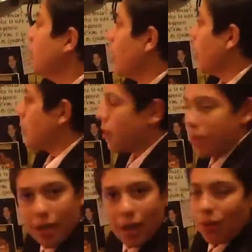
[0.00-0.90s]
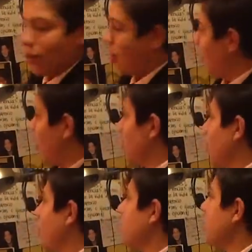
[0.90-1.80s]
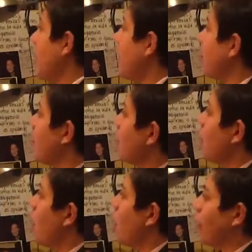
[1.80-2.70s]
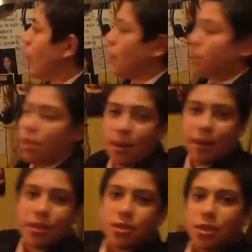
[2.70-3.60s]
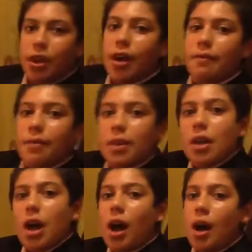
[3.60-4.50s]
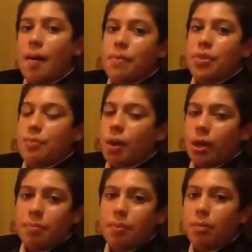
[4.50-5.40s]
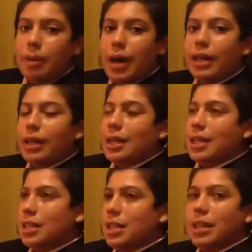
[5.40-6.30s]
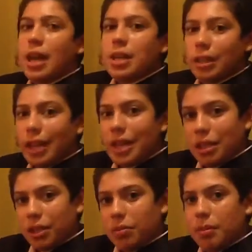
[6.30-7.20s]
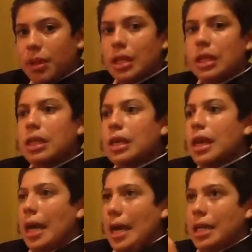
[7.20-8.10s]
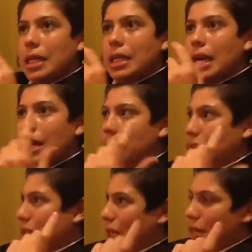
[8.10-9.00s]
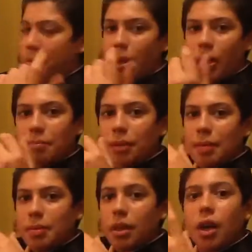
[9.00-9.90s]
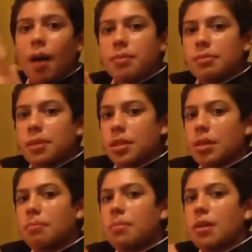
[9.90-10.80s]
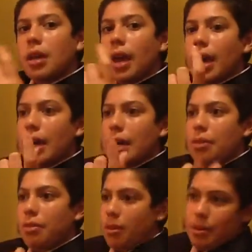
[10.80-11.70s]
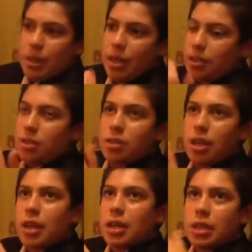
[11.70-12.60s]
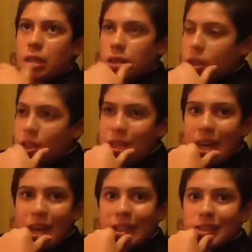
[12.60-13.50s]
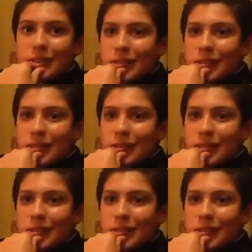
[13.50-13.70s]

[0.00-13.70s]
And so now I'll go into that. Okay, so let's start off. The market pullback, it did get delayed a little bit, and I'd probably blame it on optimism. And I mean, I'd just say it tanked.